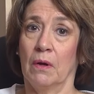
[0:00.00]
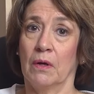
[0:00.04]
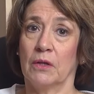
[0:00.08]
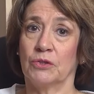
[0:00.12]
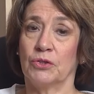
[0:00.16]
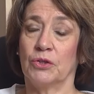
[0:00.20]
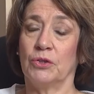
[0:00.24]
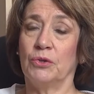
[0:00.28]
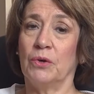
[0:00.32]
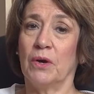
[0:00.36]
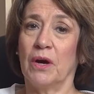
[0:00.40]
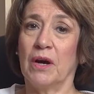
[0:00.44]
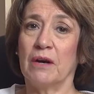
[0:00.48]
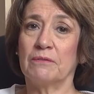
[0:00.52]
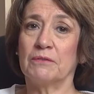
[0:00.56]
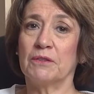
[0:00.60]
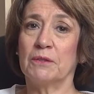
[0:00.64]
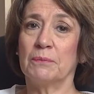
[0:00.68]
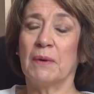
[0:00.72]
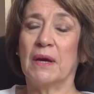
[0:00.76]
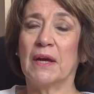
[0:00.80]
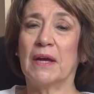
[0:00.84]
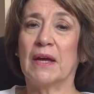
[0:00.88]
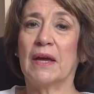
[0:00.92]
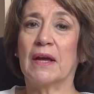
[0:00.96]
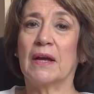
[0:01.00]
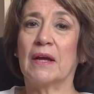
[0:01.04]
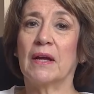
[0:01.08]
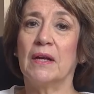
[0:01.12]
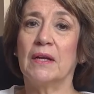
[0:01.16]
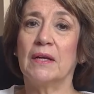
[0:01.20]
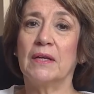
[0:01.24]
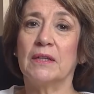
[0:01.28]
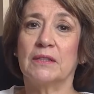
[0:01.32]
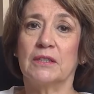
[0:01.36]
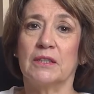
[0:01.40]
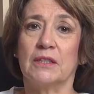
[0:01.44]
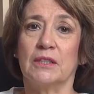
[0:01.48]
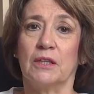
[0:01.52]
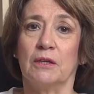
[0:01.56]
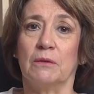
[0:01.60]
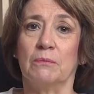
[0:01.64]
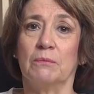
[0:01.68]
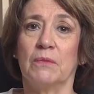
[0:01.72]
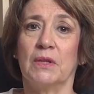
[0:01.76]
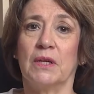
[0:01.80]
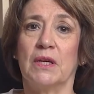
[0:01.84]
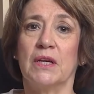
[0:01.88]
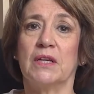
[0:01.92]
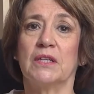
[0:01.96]
So you have to make it clear to
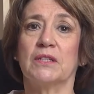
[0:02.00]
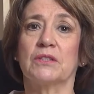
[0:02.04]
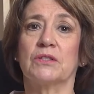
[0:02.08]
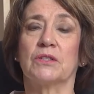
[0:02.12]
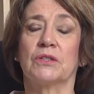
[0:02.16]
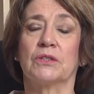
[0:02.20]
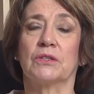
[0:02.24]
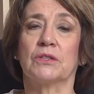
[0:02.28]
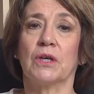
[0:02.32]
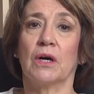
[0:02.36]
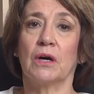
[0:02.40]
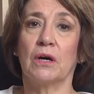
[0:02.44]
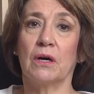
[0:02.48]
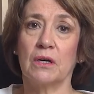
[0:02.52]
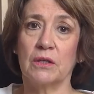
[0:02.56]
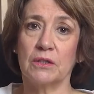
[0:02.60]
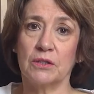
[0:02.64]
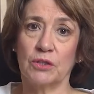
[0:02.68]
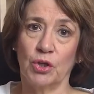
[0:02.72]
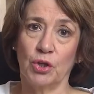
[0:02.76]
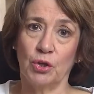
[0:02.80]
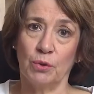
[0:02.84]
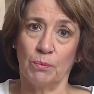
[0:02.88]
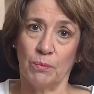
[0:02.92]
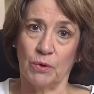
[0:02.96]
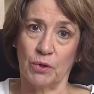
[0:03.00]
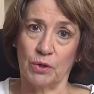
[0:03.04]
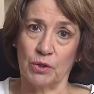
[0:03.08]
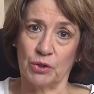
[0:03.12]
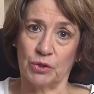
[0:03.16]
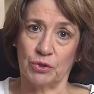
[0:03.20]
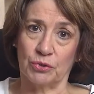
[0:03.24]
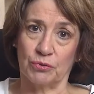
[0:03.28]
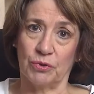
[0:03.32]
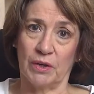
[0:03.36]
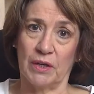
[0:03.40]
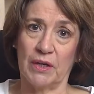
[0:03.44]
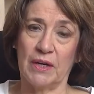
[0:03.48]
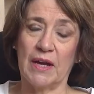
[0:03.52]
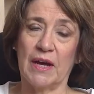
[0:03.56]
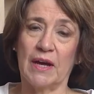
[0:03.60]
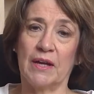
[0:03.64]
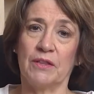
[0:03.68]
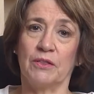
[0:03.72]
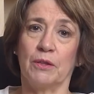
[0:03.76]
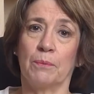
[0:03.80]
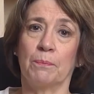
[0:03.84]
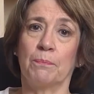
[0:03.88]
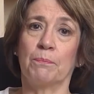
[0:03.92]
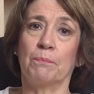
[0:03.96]
them that it's the task you're monitoring
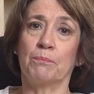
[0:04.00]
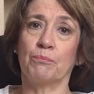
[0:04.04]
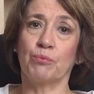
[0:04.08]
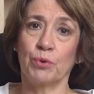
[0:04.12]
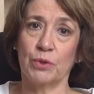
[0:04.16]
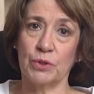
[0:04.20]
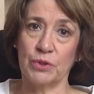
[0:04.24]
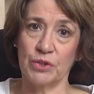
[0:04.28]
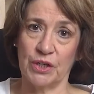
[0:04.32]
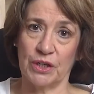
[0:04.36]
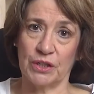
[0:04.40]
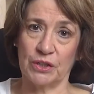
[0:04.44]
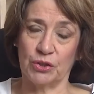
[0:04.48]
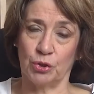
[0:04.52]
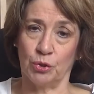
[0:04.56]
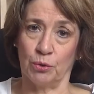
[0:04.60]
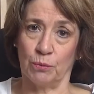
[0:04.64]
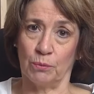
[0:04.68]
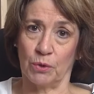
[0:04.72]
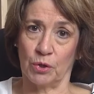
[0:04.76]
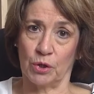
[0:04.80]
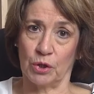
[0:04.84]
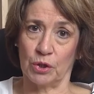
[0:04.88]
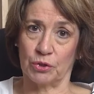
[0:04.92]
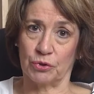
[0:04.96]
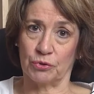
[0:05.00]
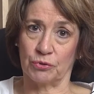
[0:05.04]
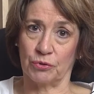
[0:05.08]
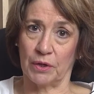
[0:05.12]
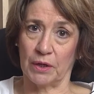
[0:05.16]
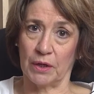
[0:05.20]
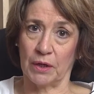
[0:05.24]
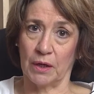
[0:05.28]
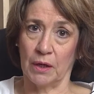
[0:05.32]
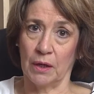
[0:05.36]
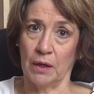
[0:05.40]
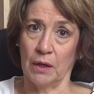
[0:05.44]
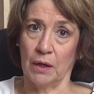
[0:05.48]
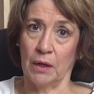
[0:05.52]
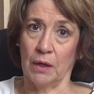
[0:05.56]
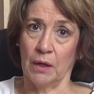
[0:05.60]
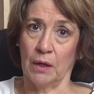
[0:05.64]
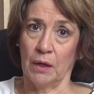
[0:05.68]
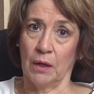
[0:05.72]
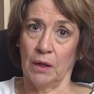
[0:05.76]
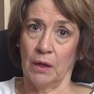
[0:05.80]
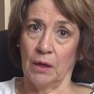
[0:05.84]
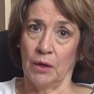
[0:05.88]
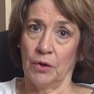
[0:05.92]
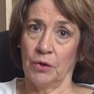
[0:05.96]
and the project you're monitoring.
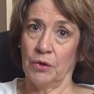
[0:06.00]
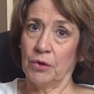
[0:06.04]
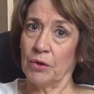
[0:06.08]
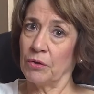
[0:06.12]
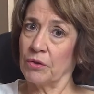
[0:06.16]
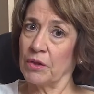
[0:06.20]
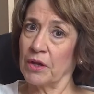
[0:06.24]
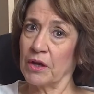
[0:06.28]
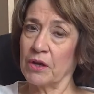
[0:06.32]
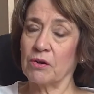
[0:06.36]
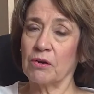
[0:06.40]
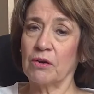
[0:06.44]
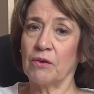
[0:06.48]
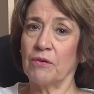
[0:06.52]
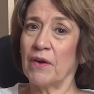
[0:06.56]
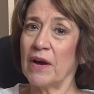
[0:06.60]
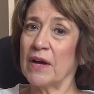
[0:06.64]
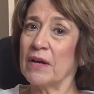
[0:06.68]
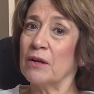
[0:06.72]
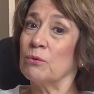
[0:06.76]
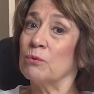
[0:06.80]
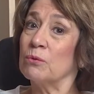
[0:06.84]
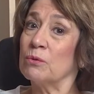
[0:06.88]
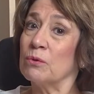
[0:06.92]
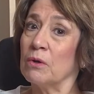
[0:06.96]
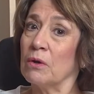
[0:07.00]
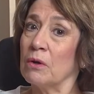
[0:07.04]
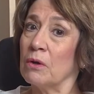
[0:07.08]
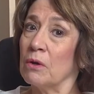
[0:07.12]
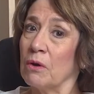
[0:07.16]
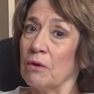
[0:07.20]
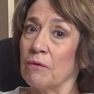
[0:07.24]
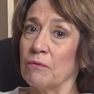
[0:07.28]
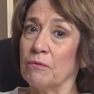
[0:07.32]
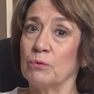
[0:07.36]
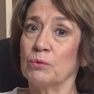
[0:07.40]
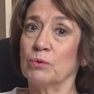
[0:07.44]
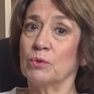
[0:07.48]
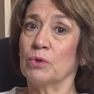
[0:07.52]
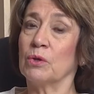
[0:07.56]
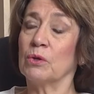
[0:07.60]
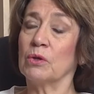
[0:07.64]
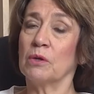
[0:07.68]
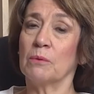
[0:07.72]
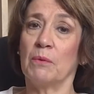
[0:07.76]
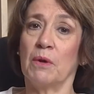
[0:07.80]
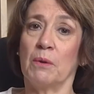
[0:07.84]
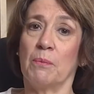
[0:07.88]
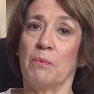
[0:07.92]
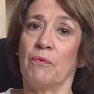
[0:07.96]
You know, they could have had a lot of
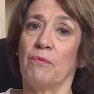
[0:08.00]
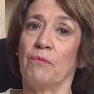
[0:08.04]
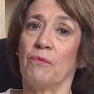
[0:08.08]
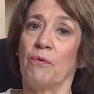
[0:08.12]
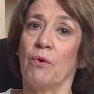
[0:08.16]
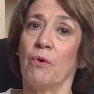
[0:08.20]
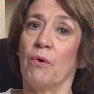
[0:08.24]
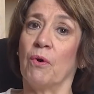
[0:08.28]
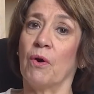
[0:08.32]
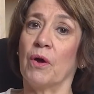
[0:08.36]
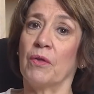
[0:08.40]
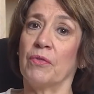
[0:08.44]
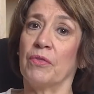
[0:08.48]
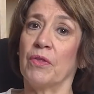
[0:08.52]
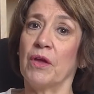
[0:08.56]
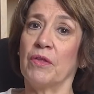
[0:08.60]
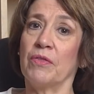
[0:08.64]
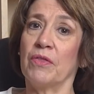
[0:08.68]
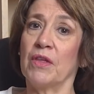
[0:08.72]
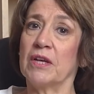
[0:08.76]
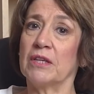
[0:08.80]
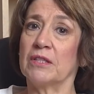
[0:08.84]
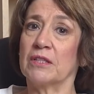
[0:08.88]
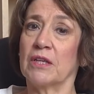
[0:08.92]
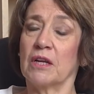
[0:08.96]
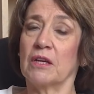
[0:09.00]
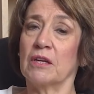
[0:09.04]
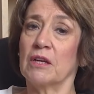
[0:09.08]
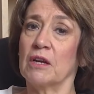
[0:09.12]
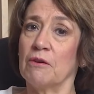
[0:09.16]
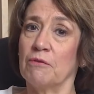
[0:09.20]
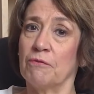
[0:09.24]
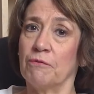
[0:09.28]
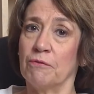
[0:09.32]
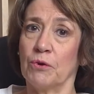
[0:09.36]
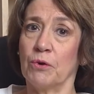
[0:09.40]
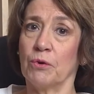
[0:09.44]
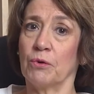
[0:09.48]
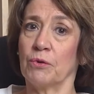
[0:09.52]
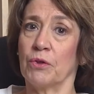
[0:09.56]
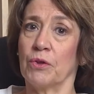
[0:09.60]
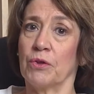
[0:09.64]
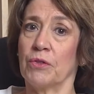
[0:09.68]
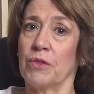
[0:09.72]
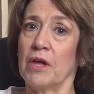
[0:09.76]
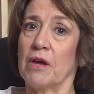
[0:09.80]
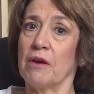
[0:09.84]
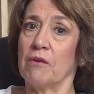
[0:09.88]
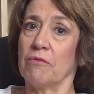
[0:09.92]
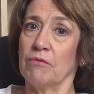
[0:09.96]
autonomy before, and then they suddenly feel
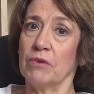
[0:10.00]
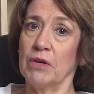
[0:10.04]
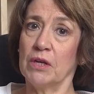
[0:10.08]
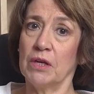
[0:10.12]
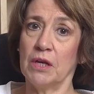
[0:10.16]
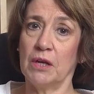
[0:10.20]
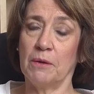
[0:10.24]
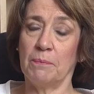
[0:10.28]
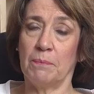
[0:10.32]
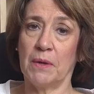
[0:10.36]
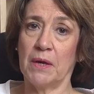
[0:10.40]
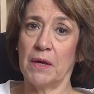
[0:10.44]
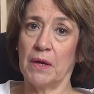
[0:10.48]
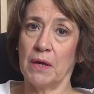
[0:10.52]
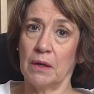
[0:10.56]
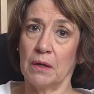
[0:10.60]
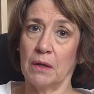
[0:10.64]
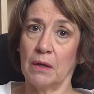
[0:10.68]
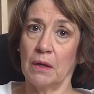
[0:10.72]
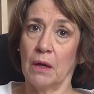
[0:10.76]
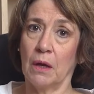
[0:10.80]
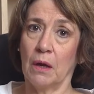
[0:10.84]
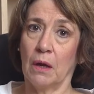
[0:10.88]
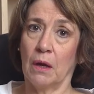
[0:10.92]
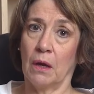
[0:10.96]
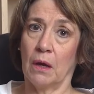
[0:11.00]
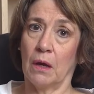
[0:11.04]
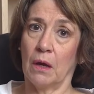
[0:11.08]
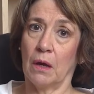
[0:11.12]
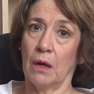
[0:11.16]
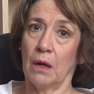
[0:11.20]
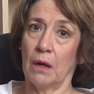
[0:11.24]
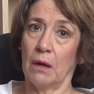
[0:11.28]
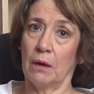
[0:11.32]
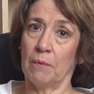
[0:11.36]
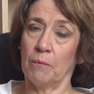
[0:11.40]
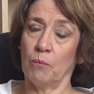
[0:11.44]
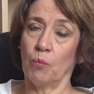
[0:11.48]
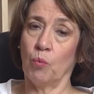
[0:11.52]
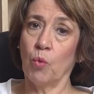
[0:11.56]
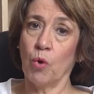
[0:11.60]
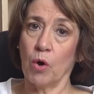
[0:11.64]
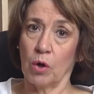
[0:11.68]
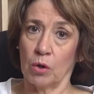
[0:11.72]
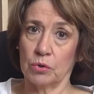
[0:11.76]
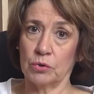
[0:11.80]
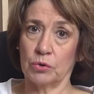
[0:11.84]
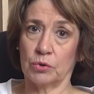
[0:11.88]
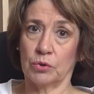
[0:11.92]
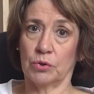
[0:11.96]
that they're really being
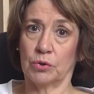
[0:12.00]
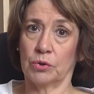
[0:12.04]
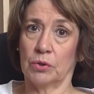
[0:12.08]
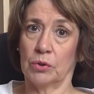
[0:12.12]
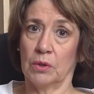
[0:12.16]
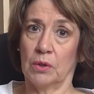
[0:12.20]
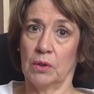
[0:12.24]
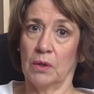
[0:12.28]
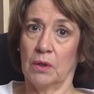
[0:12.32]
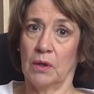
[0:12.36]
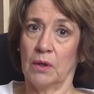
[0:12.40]
watched.